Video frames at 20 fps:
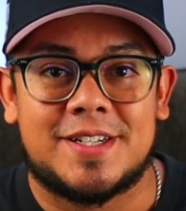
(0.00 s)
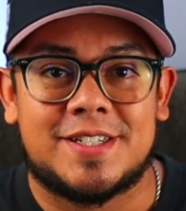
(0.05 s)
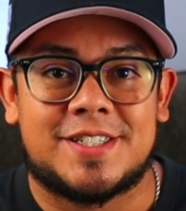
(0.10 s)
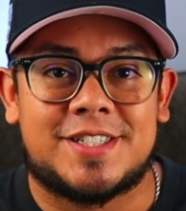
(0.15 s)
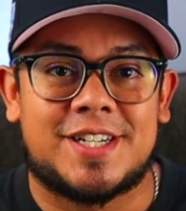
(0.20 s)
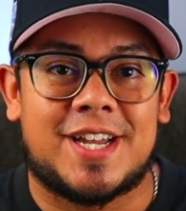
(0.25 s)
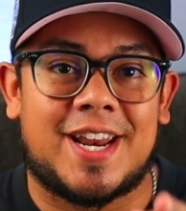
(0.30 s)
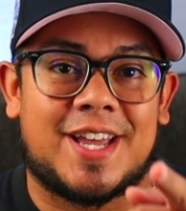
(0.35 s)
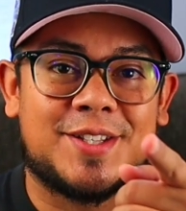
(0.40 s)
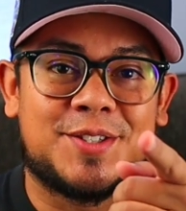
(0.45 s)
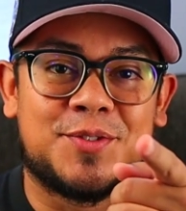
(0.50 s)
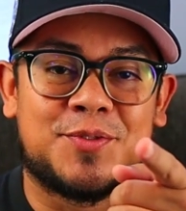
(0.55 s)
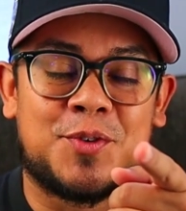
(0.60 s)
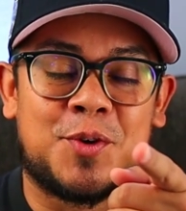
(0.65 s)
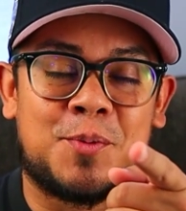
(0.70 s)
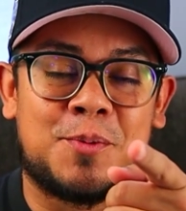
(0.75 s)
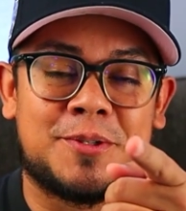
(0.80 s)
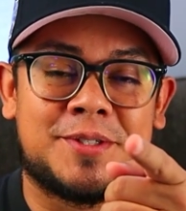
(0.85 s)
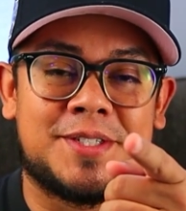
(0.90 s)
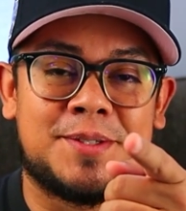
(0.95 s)
Shout out to
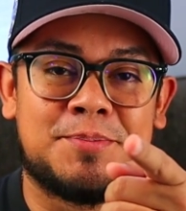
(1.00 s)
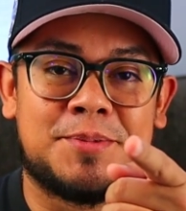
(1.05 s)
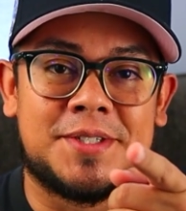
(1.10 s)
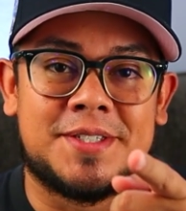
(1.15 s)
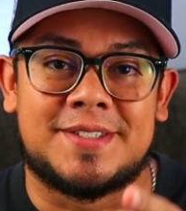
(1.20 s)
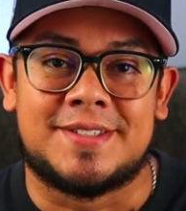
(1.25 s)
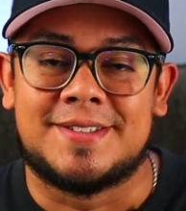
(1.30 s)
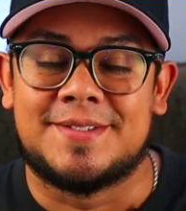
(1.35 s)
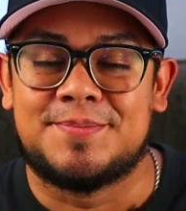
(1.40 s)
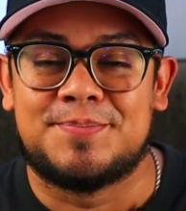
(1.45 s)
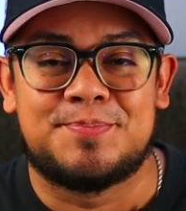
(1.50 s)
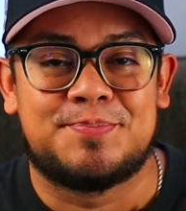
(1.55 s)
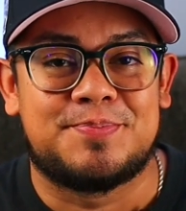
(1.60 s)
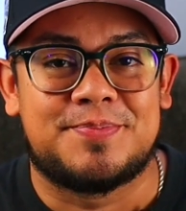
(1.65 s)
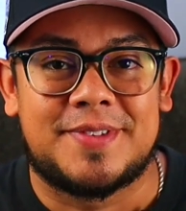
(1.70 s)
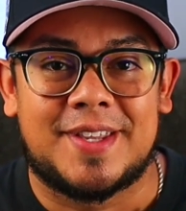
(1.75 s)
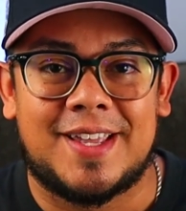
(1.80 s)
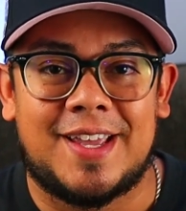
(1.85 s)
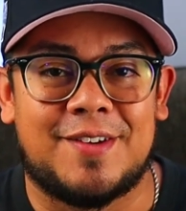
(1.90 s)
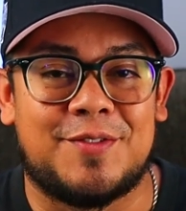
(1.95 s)
former Simpson.
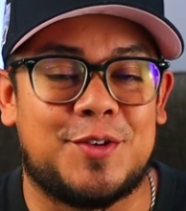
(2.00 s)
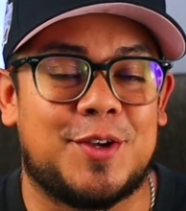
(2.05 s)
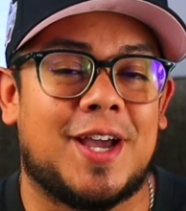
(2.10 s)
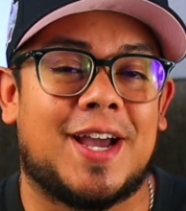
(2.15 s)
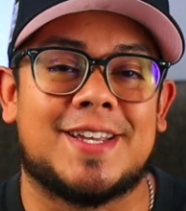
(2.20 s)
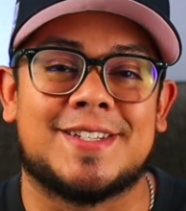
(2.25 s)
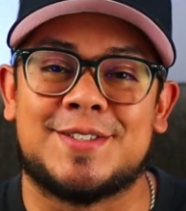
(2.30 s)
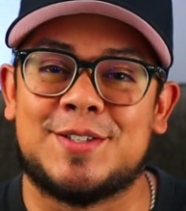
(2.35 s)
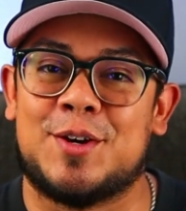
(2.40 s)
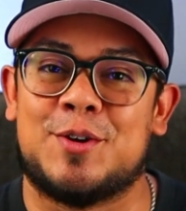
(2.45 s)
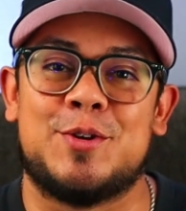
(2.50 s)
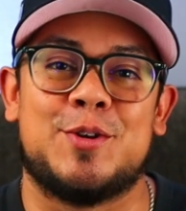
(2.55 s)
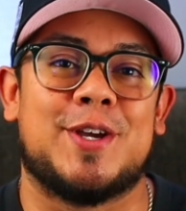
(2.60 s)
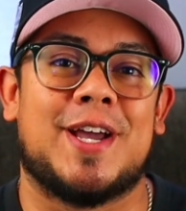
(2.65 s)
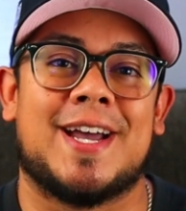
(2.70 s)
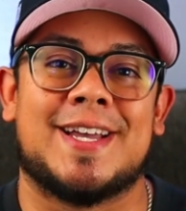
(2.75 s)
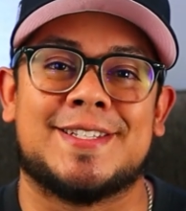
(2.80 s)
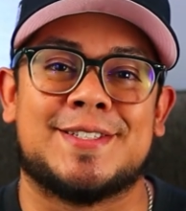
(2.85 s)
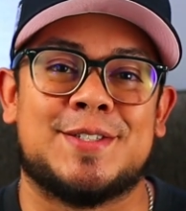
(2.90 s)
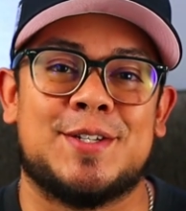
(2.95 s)
If you guys know, you
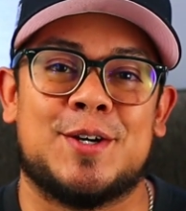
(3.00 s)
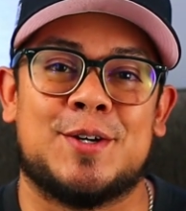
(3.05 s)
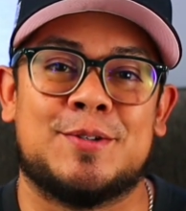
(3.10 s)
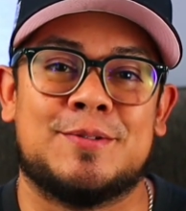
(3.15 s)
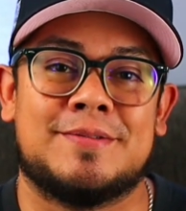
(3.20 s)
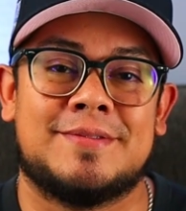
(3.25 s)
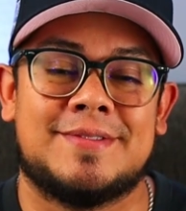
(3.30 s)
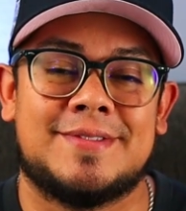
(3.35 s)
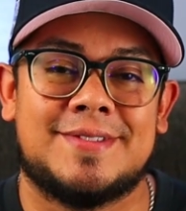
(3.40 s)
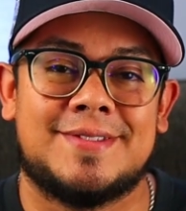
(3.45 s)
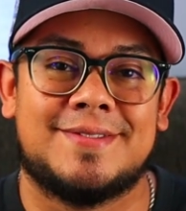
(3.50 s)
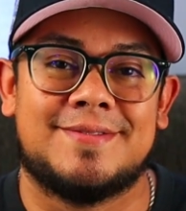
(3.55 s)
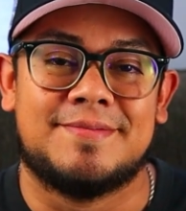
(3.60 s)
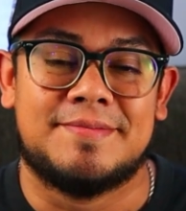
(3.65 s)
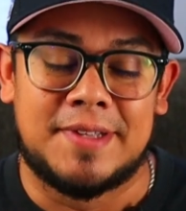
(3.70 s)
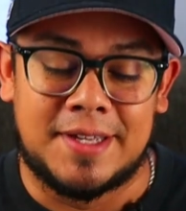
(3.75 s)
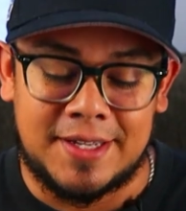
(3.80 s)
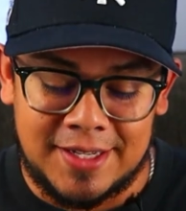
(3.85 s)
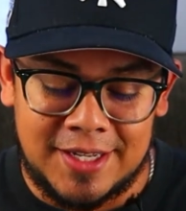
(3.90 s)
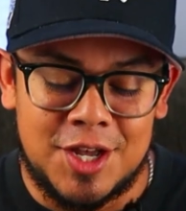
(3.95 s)
guys know.
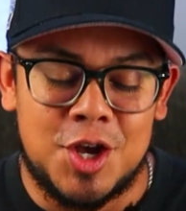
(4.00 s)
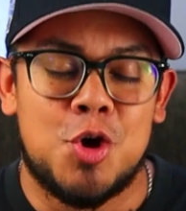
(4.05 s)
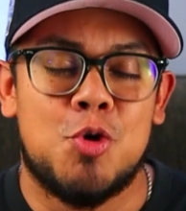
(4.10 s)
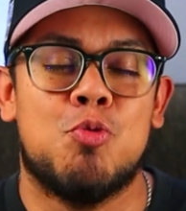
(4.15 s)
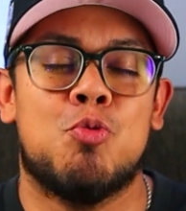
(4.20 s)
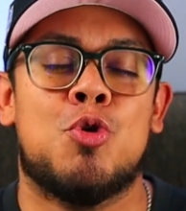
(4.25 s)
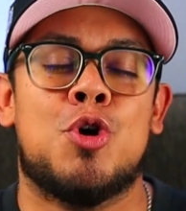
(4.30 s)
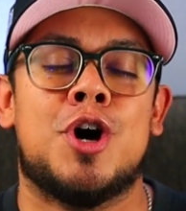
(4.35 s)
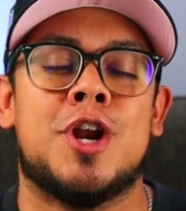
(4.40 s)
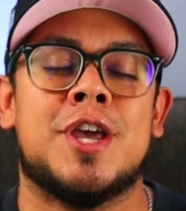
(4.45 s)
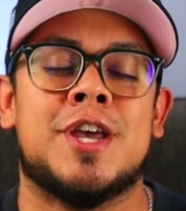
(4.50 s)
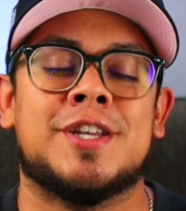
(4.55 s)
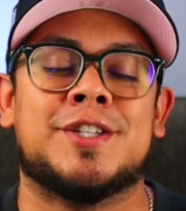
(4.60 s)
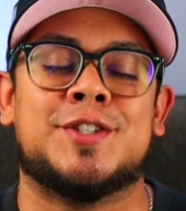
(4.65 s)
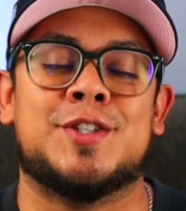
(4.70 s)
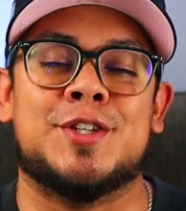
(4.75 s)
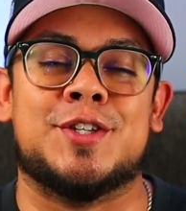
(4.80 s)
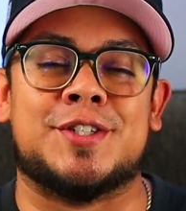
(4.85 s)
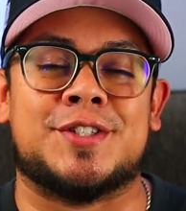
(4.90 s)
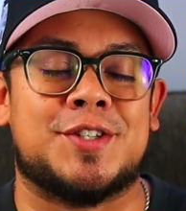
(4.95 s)
What
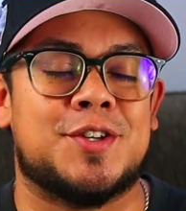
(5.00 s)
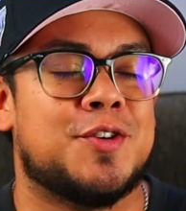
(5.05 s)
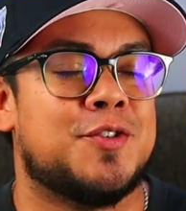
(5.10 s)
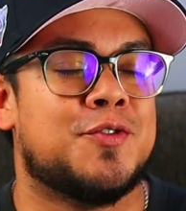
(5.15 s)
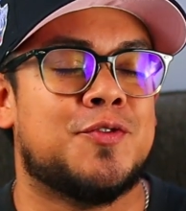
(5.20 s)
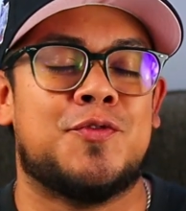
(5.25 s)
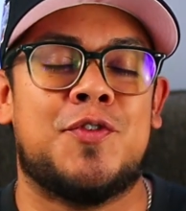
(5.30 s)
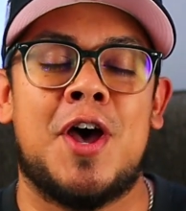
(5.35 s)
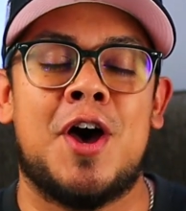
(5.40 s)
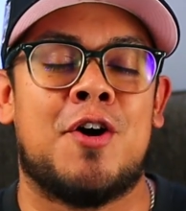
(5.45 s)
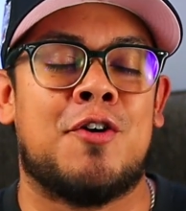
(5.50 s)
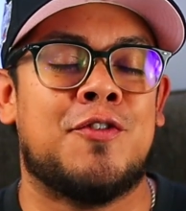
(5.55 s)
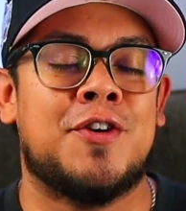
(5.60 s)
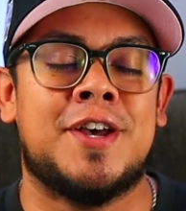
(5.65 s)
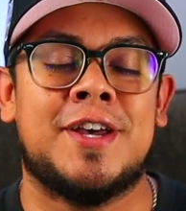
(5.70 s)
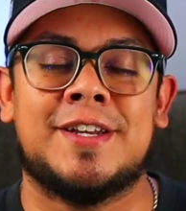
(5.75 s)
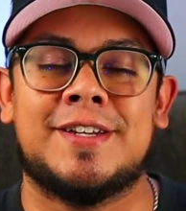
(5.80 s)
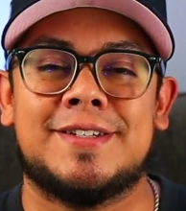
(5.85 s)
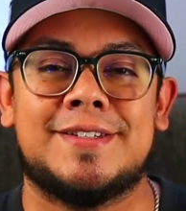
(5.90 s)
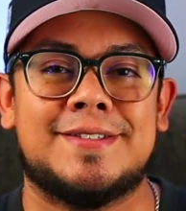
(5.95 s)
is this?
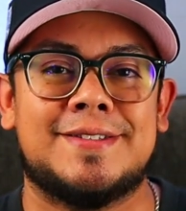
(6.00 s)
Velvet?